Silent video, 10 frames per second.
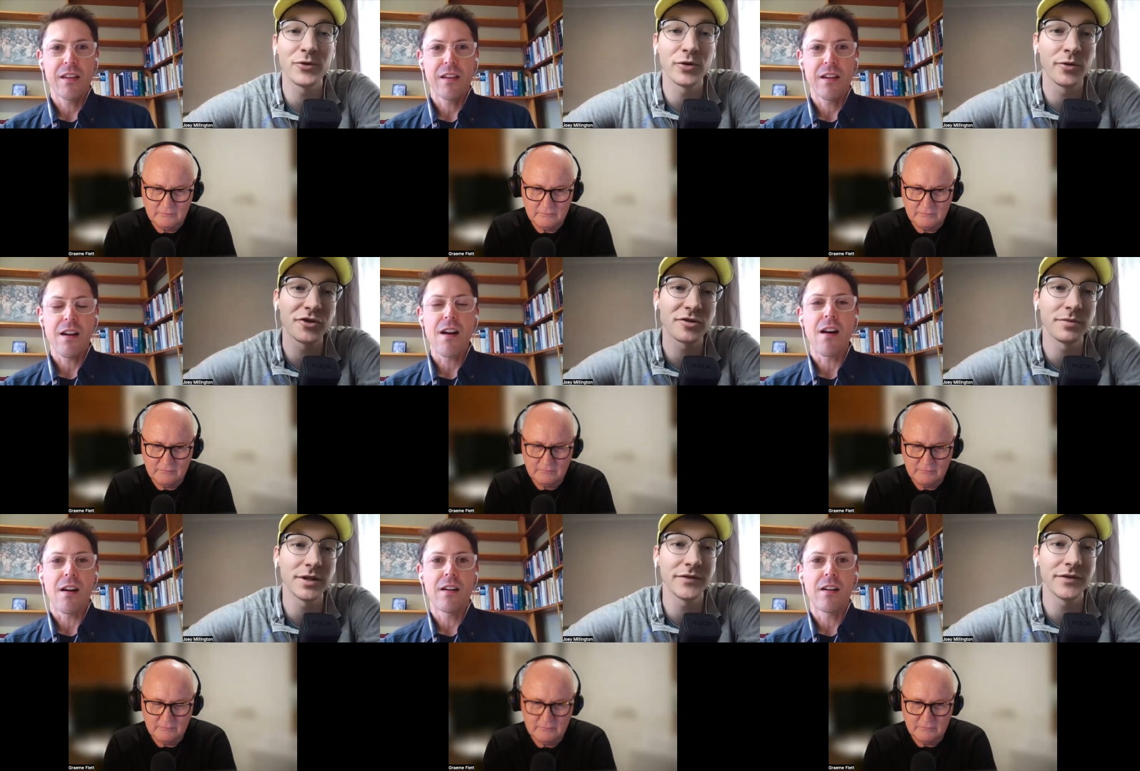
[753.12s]
Speaker 1: to a Christian
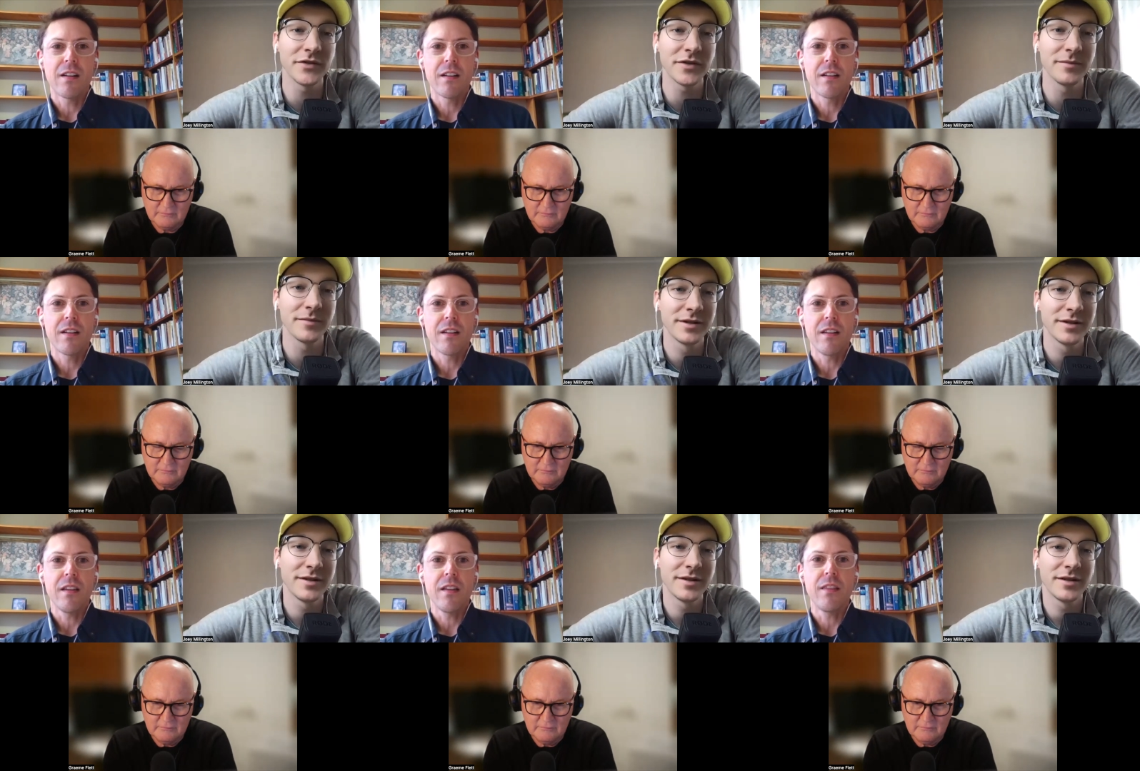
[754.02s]
belief system.
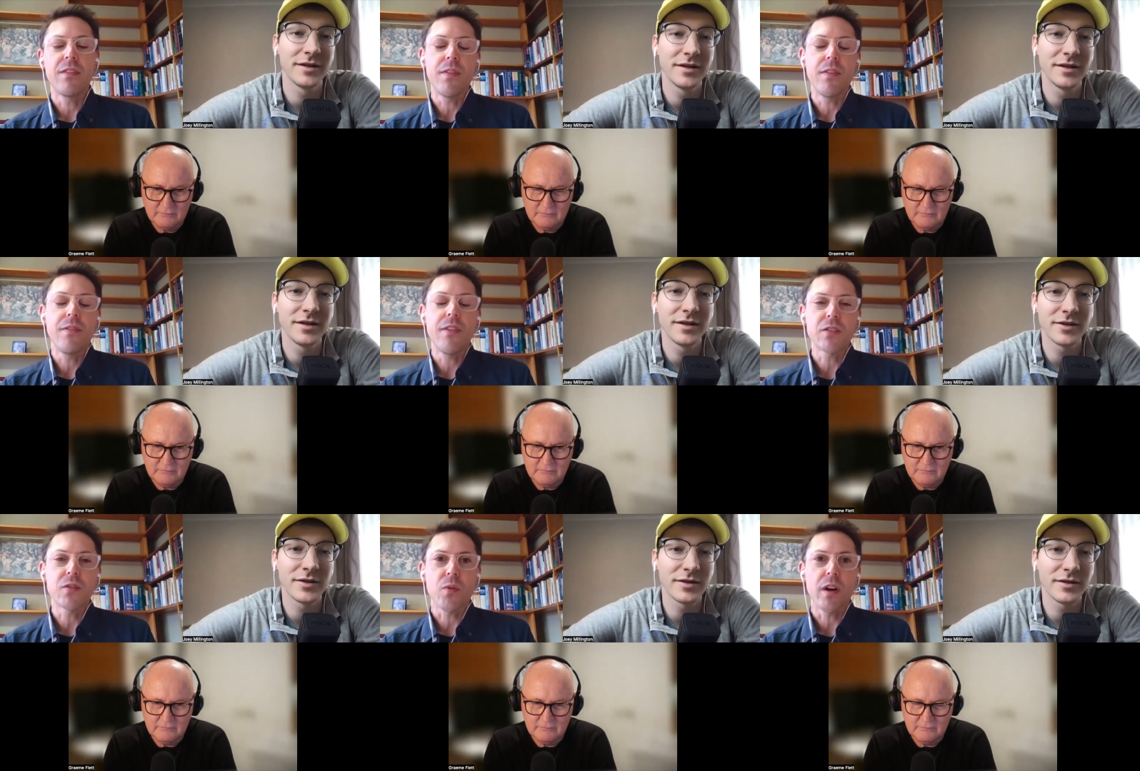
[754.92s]

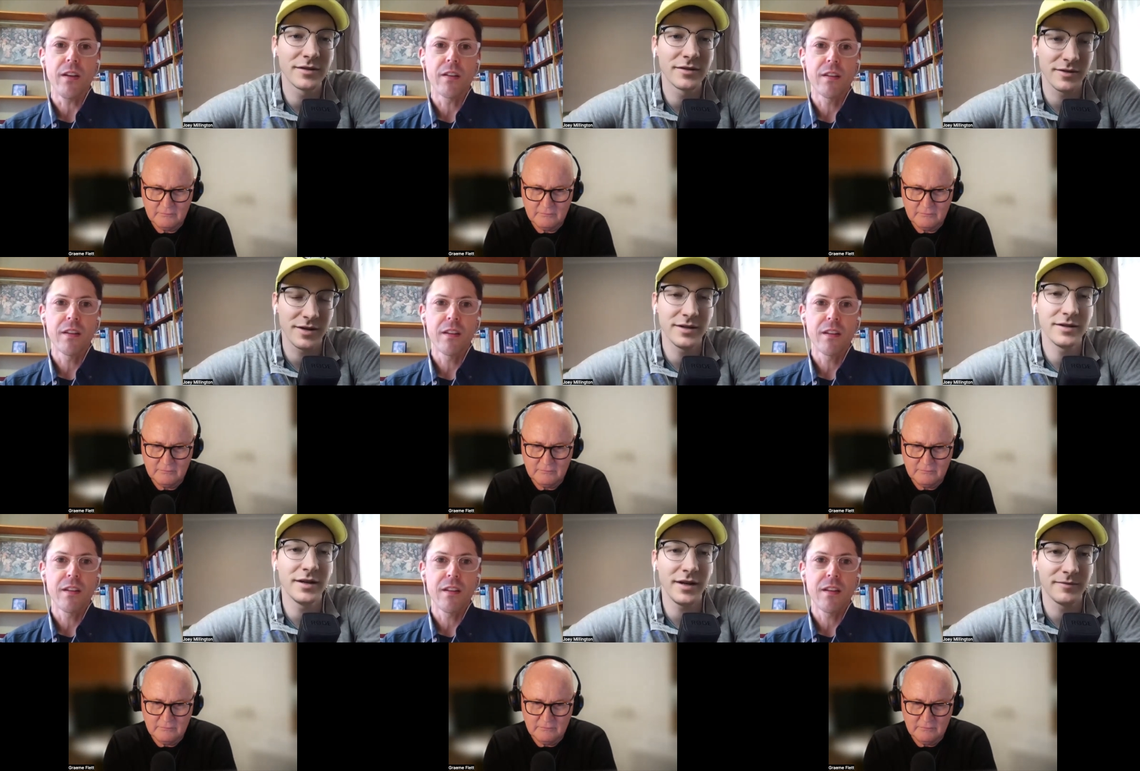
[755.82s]
Speaker 2: That's right. Right.
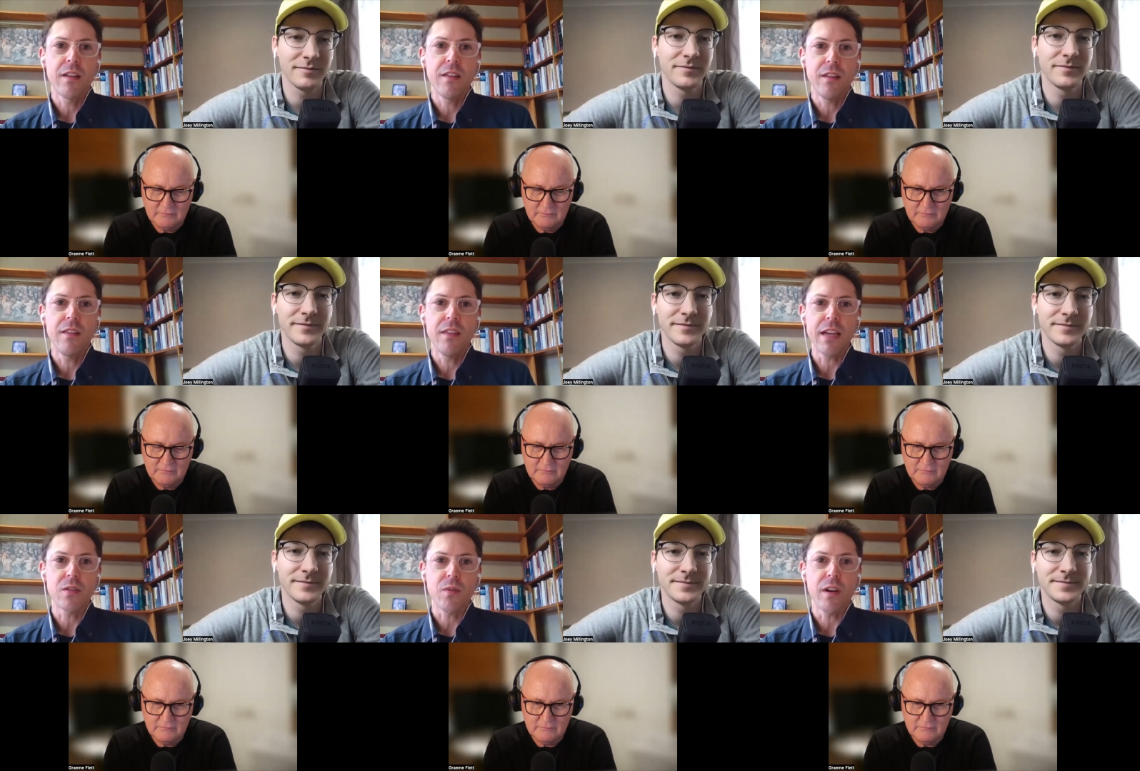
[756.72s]
Yeah.
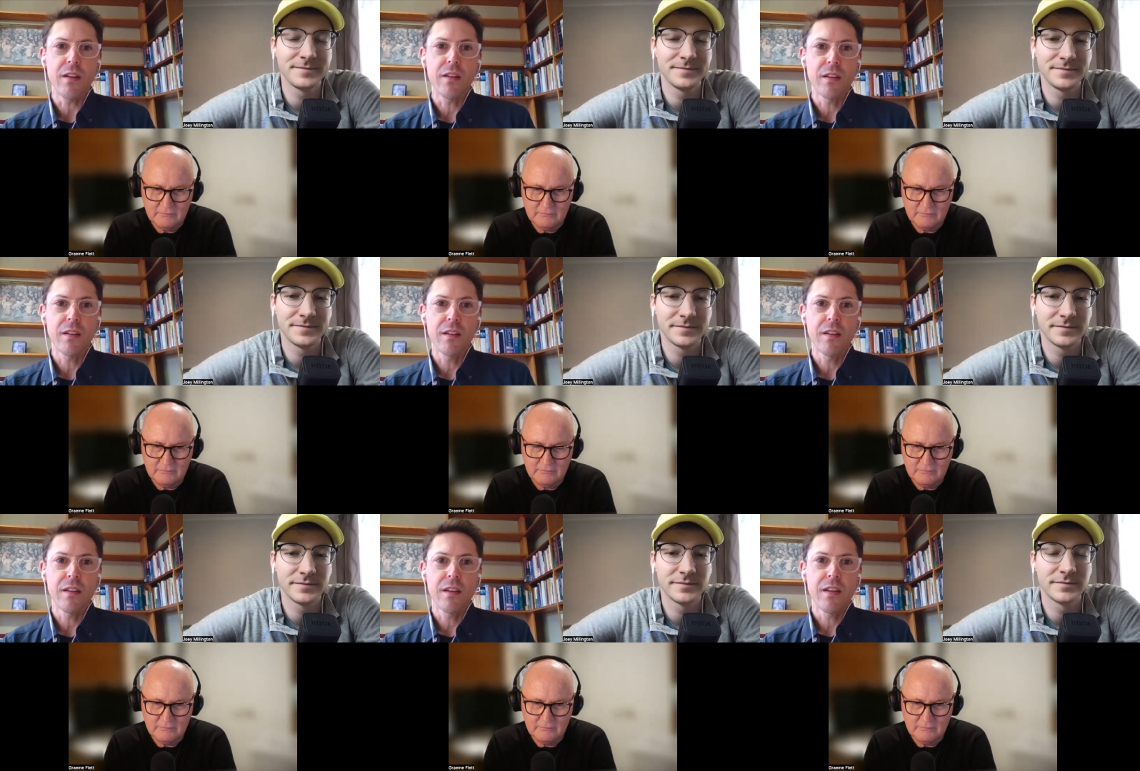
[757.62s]
That's right.
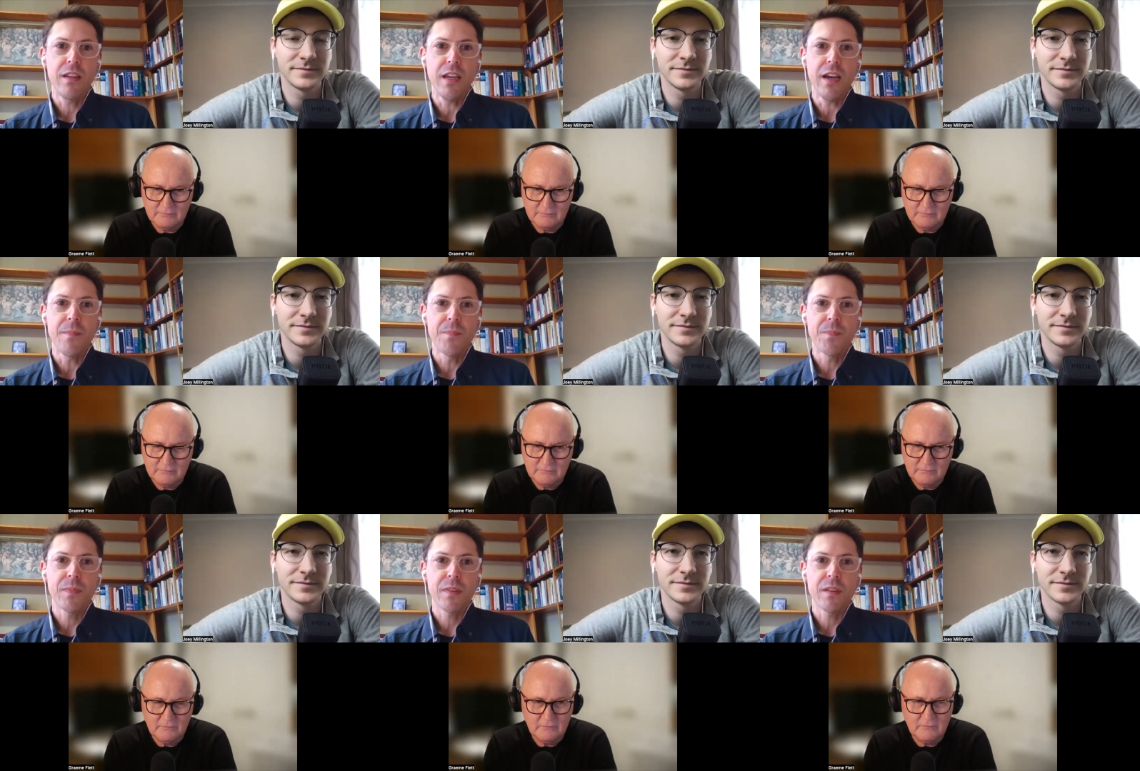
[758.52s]
Yeah.
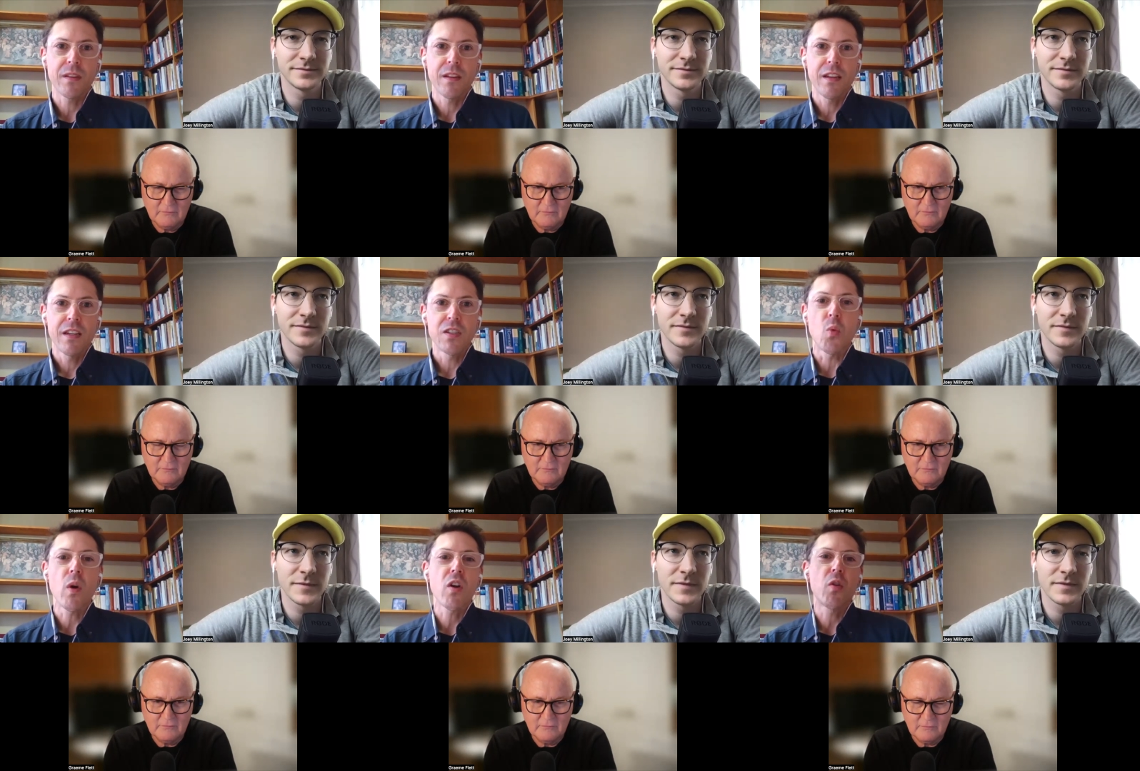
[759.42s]
So
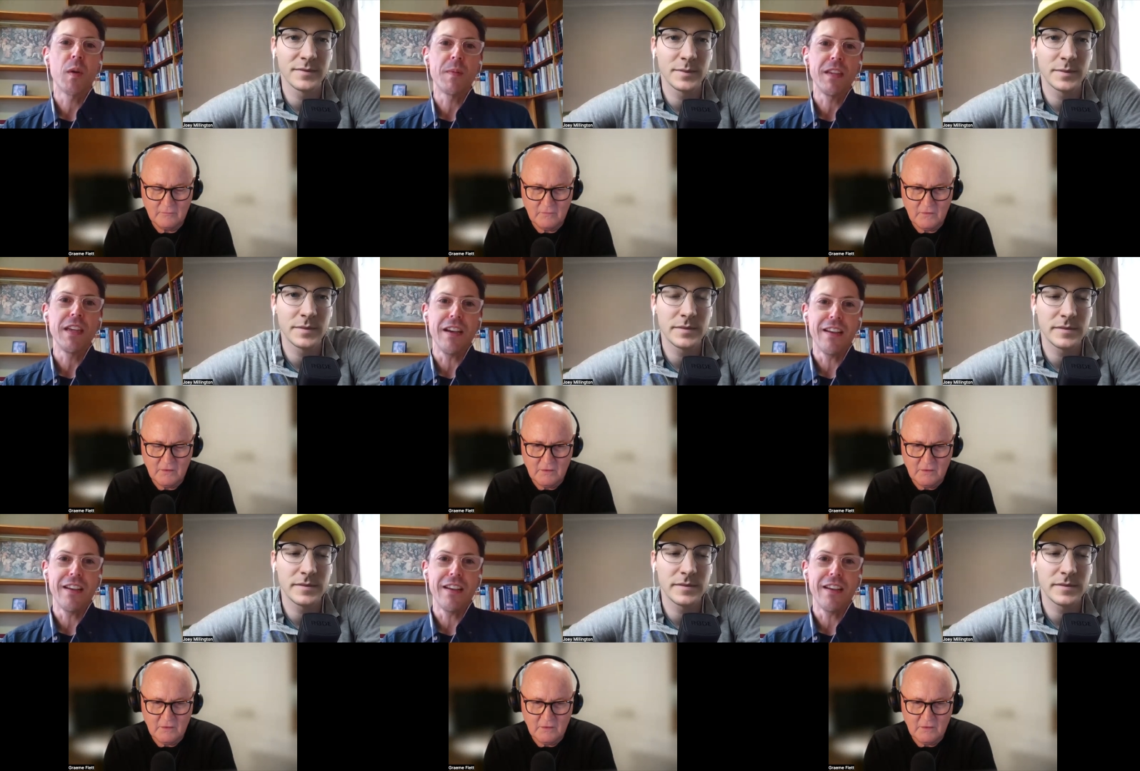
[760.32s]
where are we? Yeah,